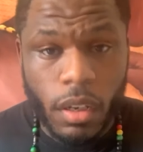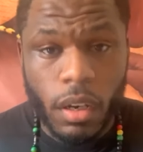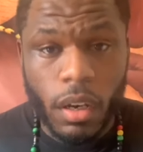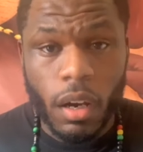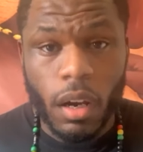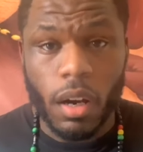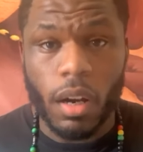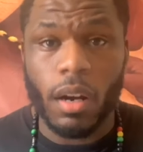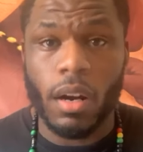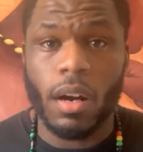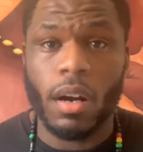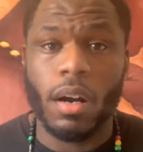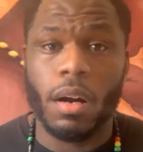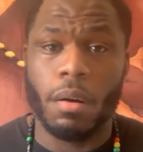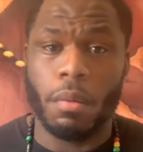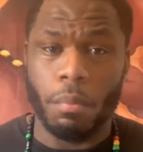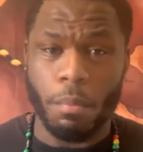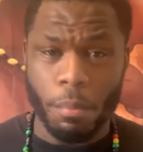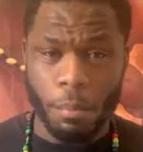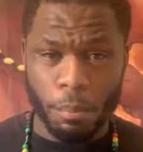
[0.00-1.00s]
But
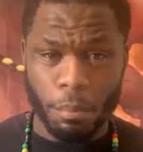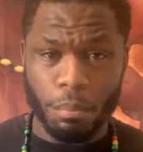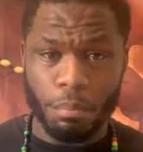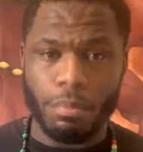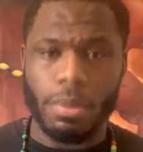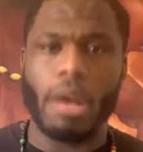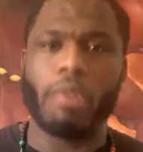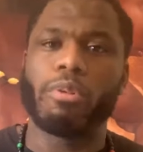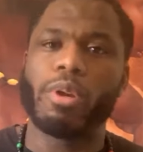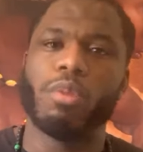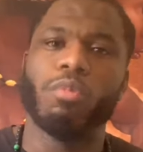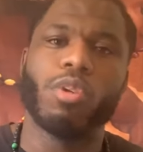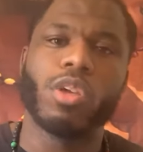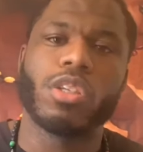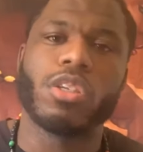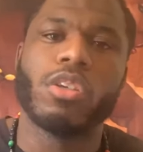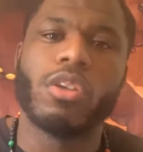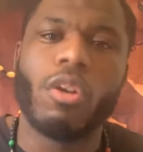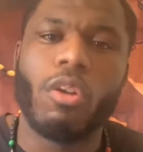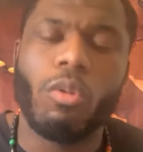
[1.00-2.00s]
I really want to
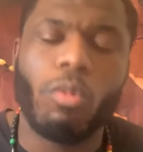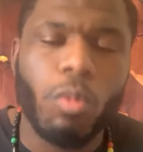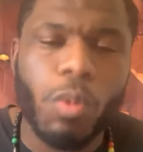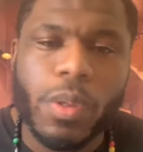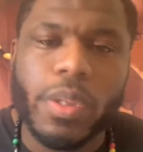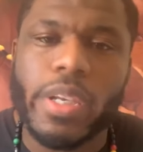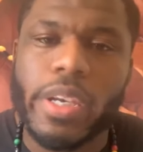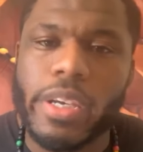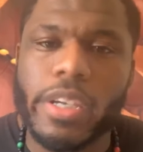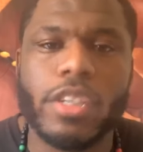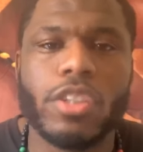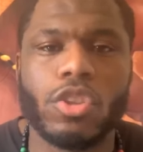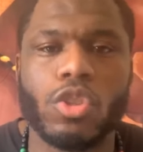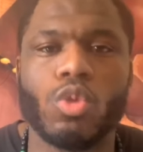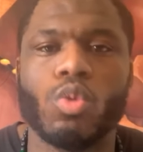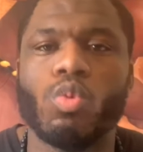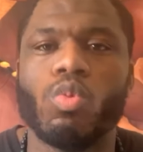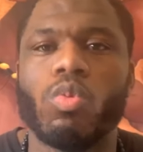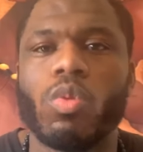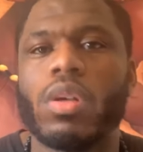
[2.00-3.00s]
know what the issue
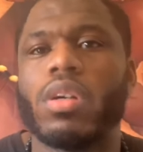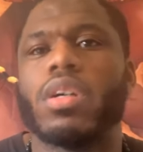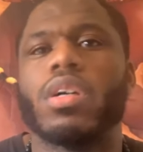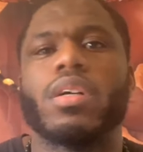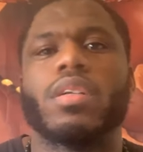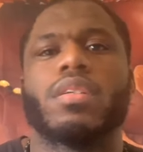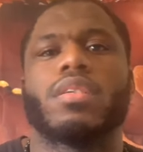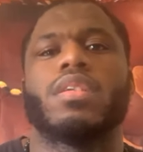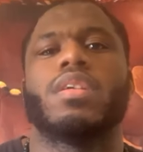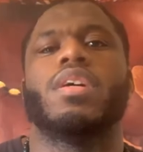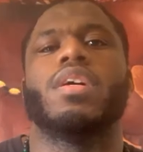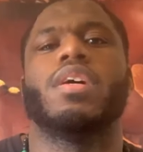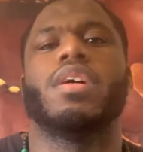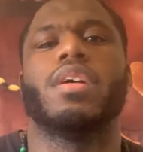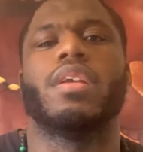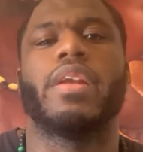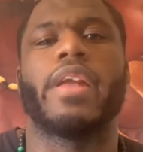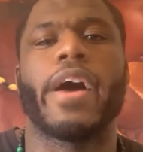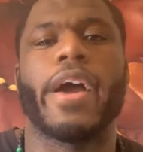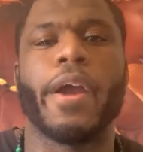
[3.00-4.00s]
was.
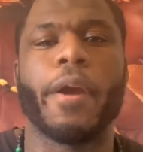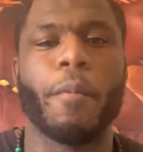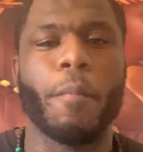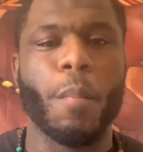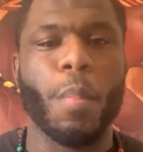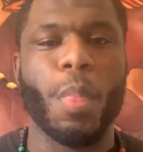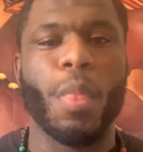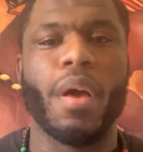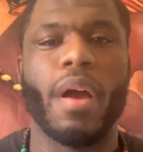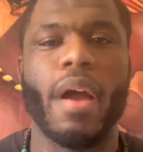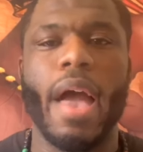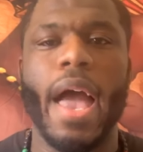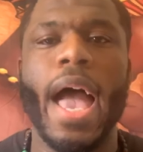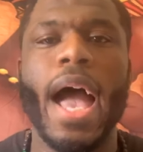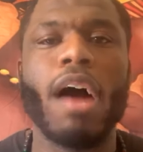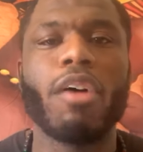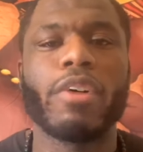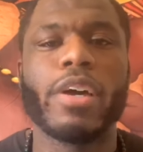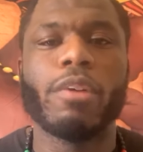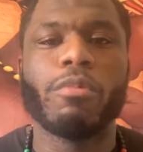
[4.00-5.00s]
Like, how
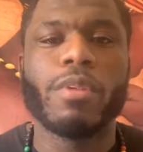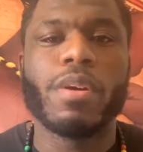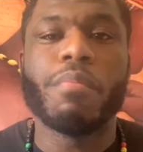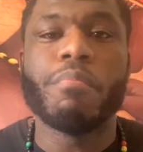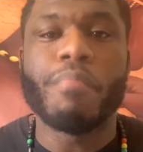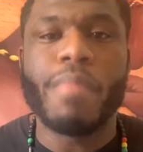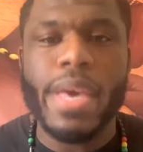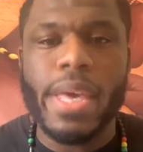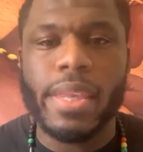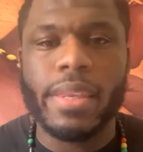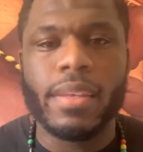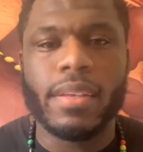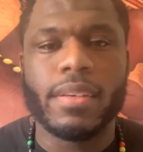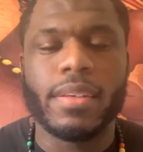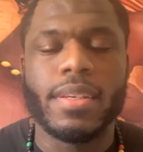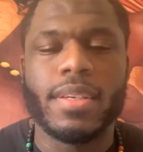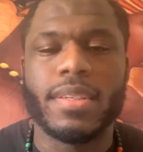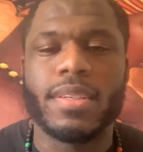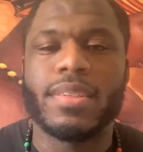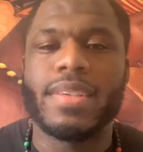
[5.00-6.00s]
can we mend
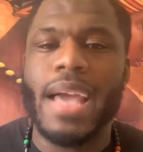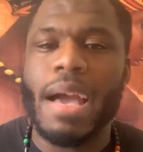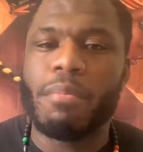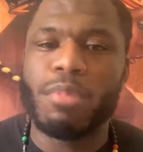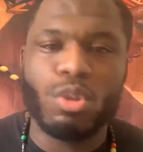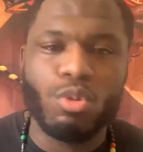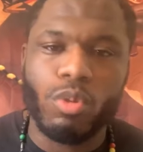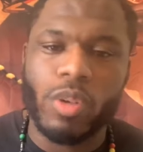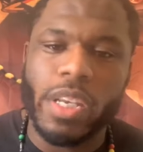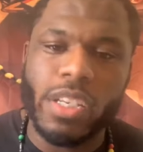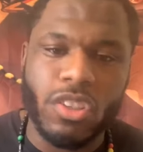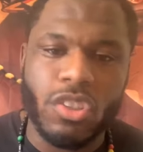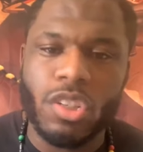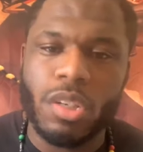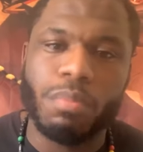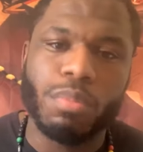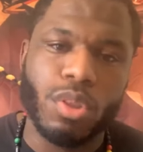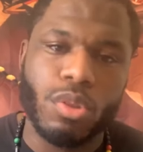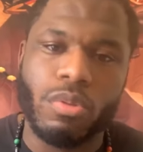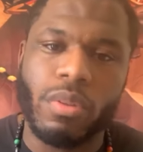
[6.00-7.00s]
this damaged relationship
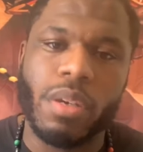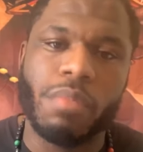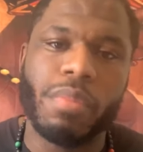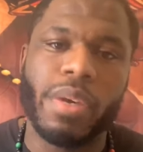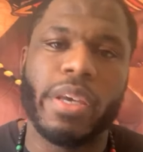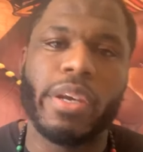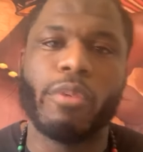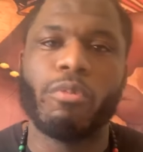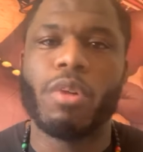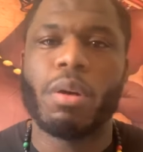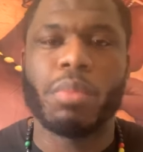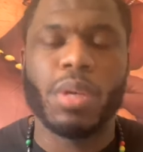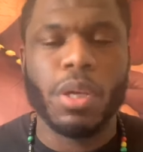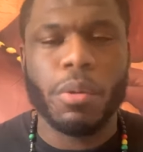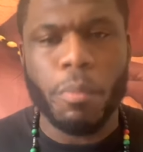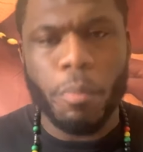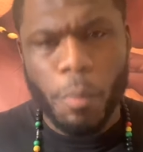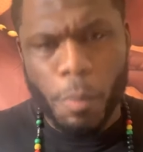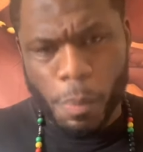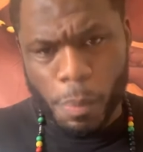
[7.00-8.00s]
between men and women?
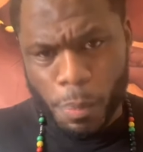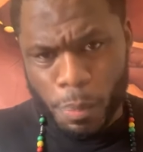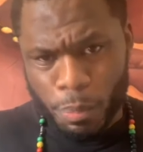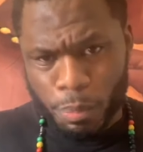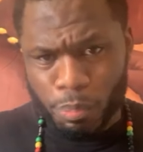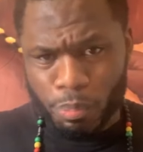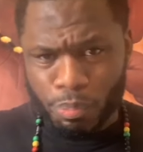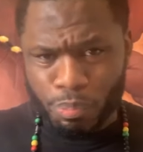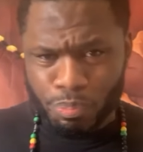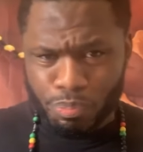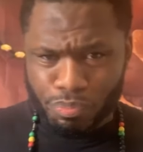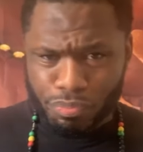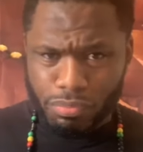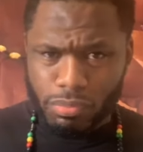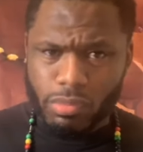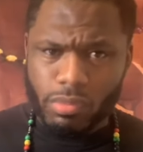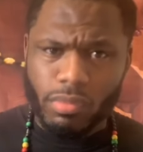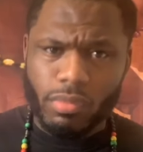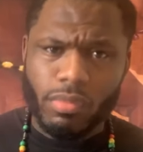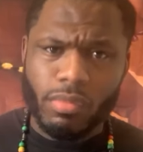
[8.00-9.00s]

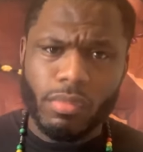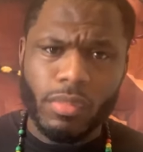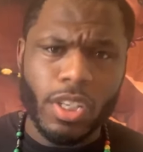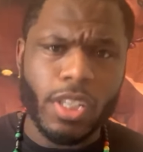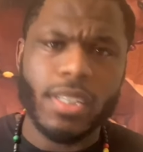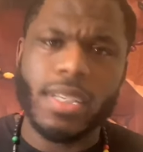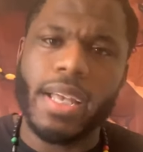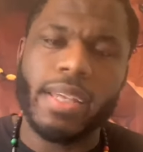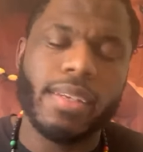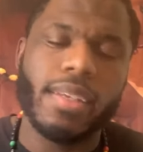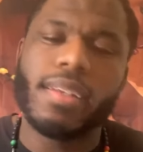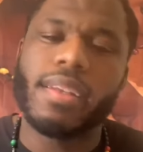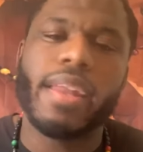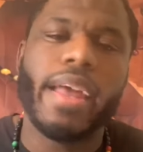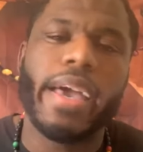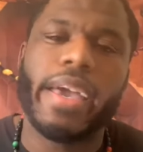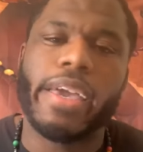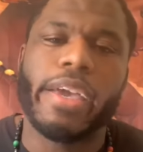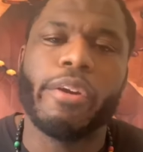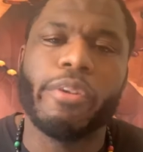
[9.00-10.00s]
Because I didn't
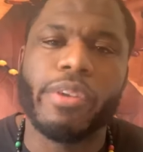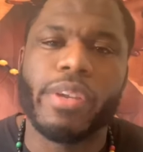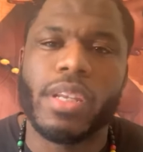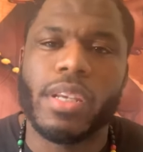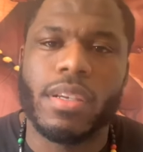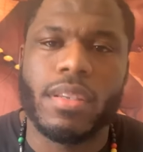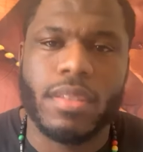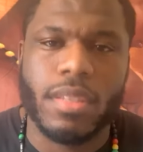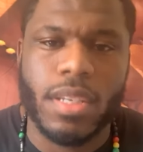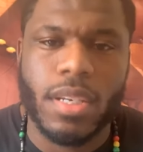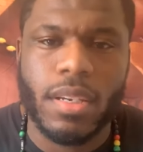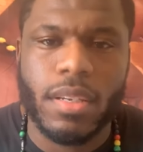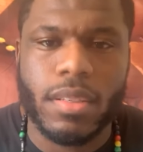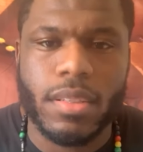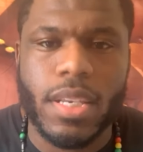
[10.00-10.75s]
like hearing these things.